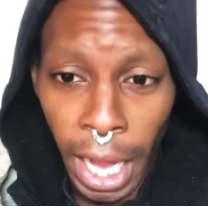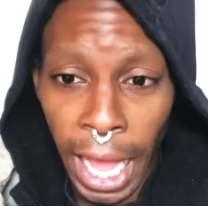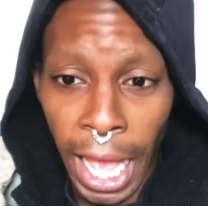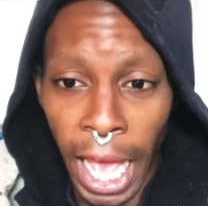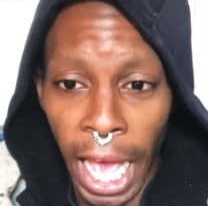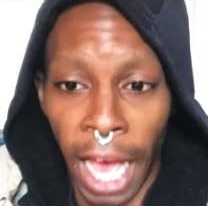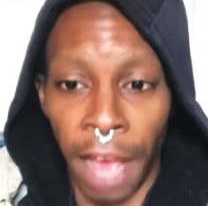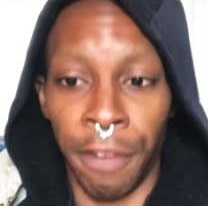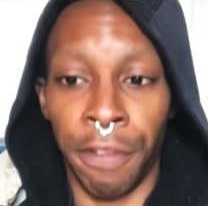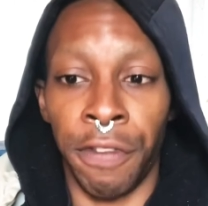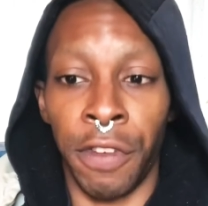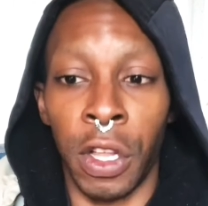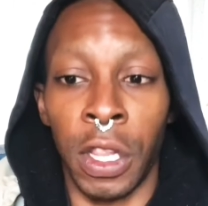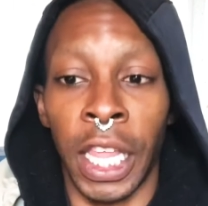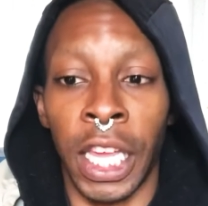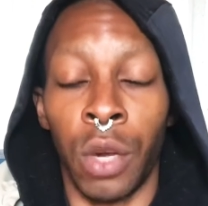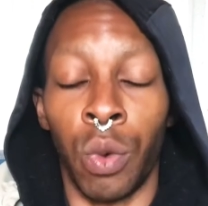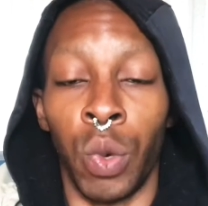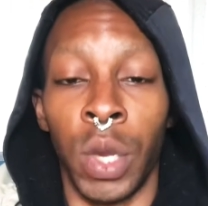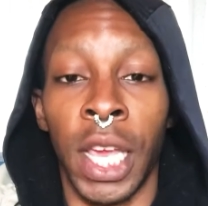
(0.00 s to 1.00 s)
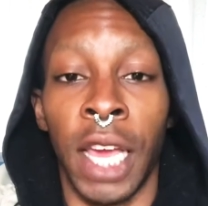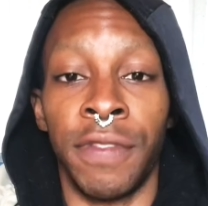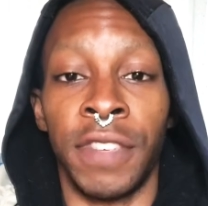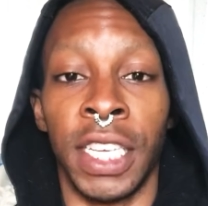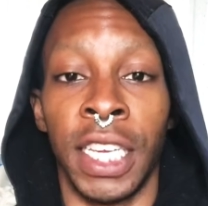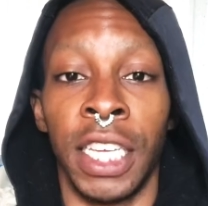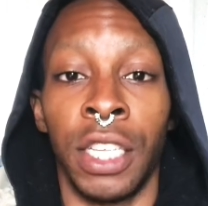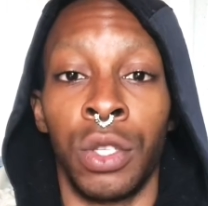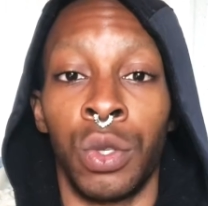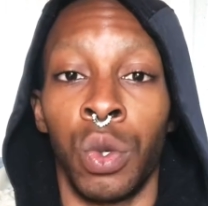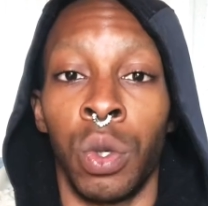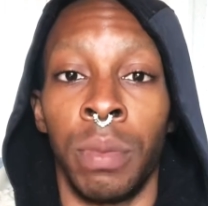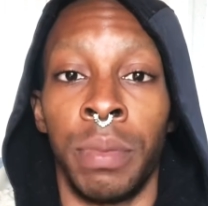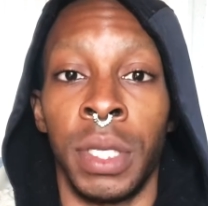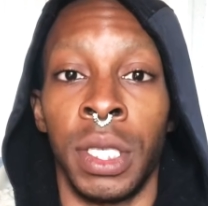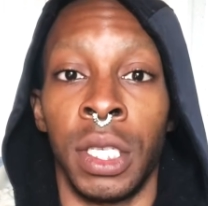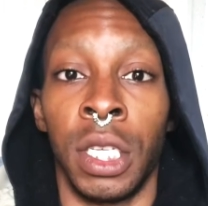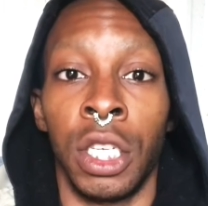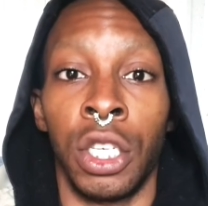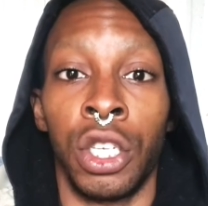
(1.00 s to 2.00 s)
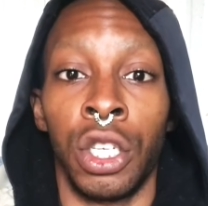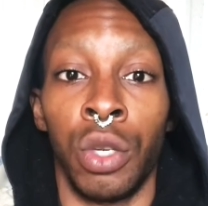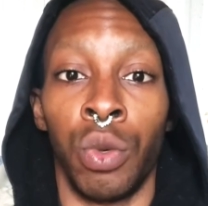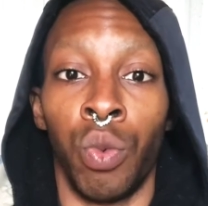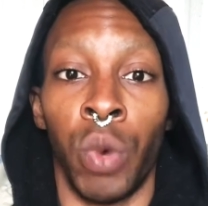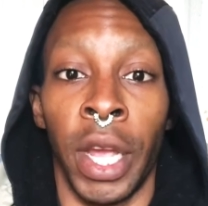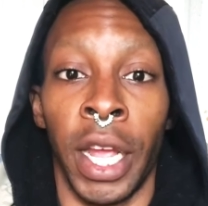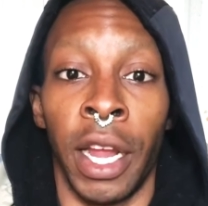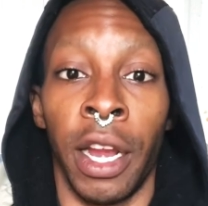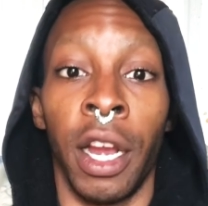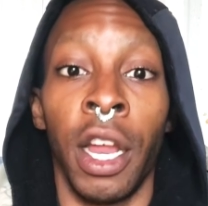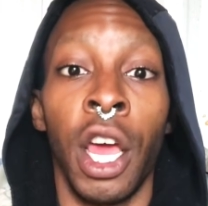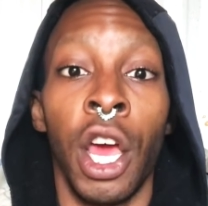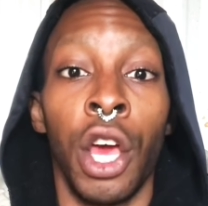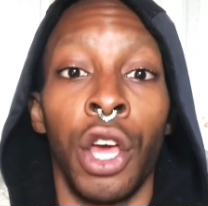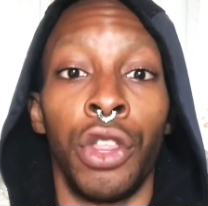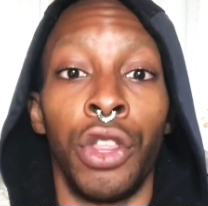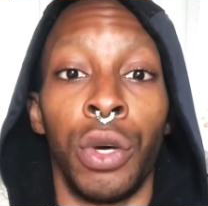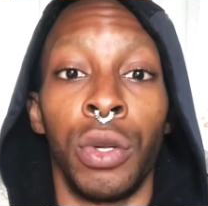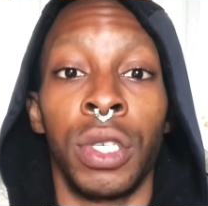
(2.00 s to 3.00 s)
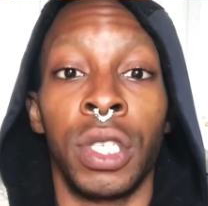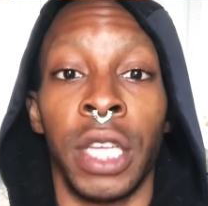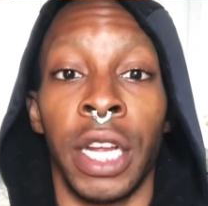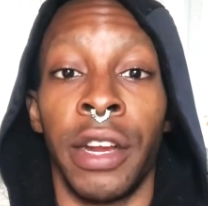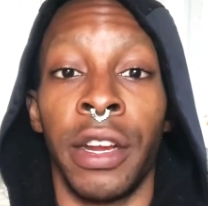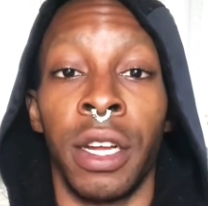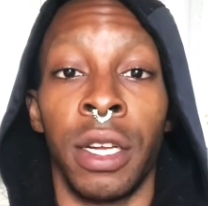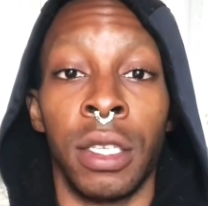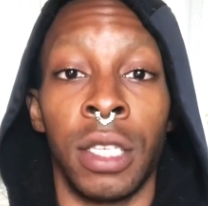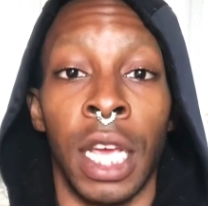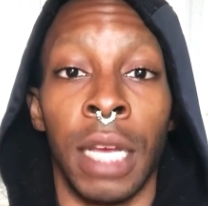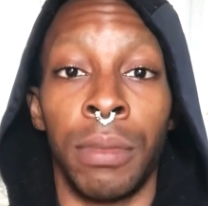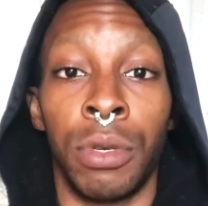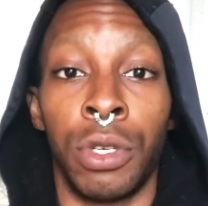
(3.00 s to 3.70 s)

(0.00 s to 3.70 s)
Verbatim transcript: I feel like we have to get to a position where those stereotypes